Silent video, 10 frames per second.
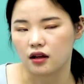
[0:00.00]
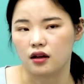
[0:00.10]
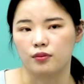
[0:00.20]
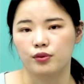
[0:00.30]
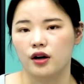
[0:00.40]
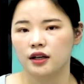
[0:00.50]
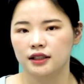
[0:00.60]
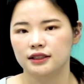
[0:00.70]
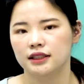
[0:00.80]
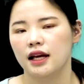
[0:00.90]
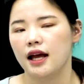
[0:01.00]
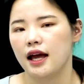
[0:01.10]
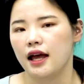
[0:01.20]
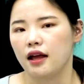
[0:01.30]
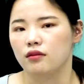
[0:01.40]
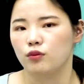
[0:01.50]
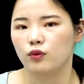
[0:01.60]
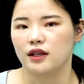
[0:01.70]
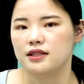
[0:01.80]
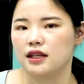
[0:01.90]
a product and
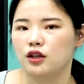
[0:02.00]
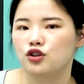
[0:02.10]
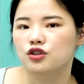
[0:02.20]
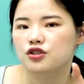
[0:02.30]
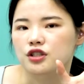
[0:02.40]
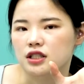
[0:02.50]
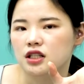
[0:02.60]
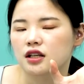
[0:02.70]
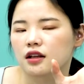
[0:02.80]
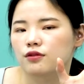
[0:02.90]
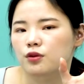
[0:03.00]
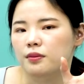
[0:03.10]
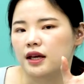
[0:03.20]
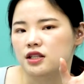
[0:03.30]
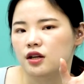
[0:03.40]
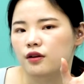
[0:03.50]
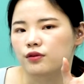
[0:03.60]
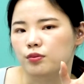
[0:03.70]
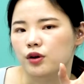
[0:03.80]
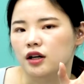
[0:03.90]
we see nutrition information of
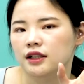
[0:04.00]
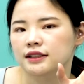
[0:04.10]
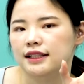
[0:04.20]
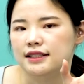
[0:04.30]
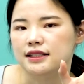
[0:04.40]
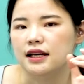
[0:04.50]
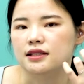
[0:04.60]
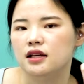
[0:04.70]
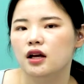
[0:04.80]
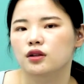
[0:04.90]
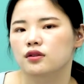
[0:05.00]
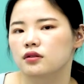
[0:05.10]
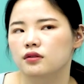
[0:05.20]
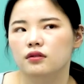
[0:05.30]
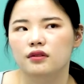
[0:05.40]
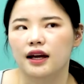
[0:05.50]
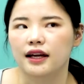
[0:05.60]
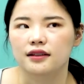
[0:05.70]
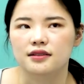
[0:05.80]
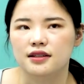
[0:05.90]
the product that says
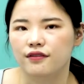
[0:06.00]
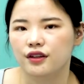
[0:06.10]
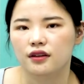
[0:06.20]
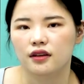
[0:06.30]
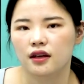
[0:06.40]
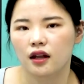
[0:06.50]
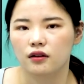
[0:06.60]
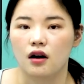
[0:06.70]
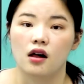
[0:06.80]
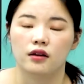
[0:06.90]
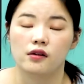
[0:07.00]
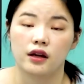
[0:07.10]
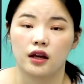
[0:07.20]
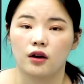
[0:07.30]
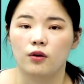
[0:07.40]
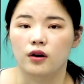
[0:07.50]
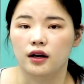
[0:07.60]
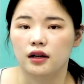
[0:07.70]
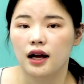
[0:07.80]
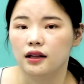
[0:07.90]
297 kilocalorie or
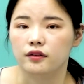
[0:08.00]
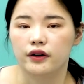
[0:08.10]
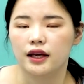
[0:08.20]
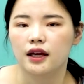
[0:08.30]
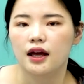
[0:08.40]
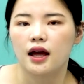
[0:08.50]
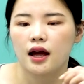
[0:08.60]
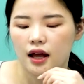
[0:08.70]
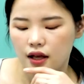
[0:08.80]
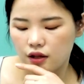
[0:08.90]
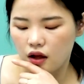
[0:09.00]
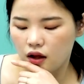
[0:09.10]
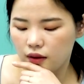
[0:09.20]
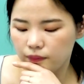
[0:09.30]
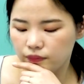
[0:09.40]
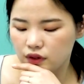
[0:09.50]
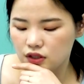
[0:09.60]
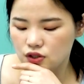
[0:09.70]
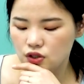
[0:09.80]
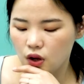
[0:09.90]
calorie.
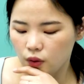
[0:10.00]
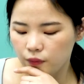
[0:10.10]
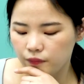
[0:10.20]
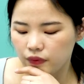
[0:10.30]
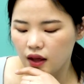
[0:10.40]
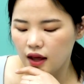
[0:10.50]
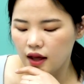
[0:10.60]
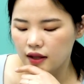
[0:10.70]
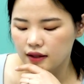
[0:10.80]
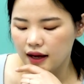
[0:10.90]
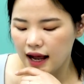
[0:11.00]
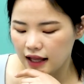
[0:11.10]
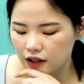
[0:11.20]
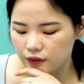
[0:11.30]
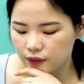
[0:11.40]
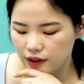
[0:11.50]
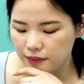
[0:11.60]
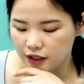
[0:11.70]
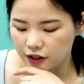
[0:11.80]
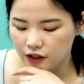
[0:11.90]
So the
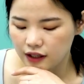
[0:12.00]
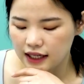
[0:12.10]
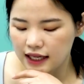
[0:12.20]
calorimeter